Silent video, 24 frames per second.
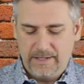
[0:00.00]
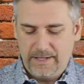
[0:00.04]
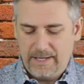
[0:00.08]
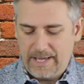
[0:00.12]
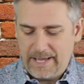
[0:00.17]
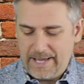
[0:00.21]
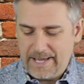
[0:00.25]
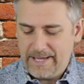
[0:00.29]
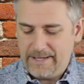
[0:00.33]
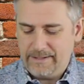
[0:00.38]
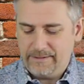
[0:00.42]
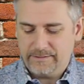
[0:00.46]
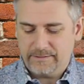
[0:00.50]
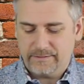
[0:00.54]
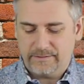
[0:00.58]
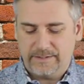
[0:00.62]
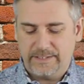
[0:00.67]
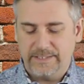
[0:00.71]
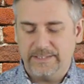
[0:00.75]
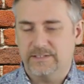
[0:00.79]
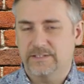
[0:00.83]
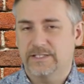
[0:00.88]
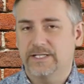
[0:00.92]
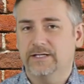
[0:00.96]
And
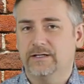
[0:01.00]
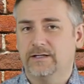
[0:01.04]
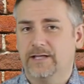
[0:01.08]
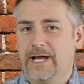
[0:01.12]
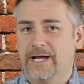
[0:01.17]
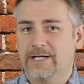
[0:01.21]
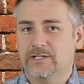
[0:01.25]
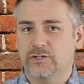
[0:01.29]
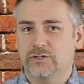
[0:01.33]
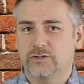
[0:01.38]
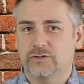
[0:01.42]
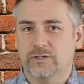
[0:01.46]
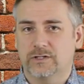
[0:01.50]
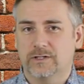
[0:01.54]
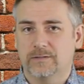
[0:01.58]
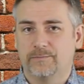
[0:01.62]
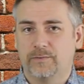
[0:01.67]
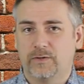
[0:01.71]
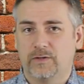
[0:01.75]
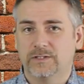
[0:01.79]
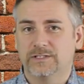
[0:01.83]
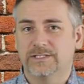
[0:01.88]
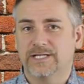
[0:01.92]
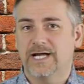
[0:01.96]
the single action trigger
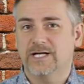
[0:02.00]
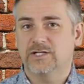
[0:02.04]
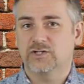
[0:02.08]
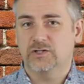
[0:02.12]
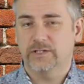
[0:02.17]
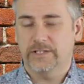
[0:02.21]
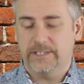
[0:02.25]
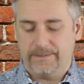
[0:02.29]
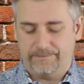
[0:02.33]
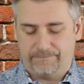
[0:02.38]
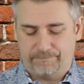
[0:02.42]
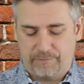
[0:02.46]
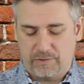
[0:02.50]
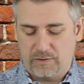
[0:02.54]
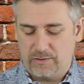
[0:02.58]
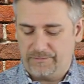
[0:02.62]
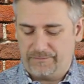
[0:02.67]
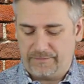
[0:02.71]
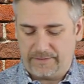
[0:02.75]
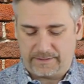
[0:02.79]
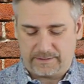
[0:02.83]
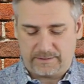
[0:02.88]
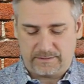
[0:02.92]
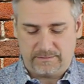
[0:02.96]
pull is actually
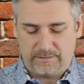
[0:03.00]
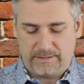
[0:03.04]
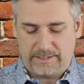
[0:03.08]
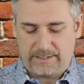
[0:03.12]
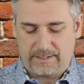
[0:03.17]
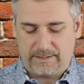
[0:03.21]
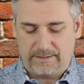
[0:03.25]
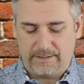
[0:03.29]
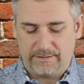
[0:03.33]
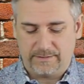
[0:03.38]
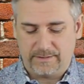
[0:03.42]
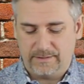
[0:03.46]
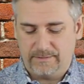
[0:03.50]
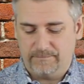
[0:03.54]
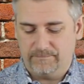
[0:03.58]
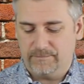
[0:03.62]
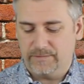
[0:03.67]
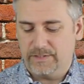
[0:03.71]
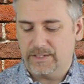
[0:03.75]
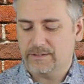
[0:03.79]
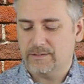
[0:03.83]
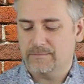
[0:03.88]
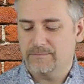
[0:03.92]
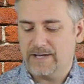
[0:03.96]
perfect. I got
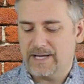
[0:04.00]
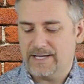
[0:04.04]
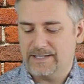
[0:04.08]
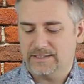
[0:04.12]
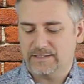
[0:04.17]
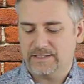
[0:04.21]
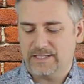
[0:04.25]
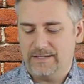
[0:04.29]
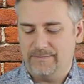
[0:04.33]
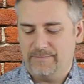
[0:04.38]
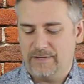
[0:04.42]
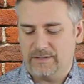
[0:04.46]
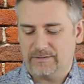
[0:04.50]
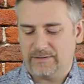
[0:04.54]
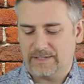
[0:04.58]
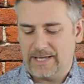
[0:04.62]
nothing bad to say about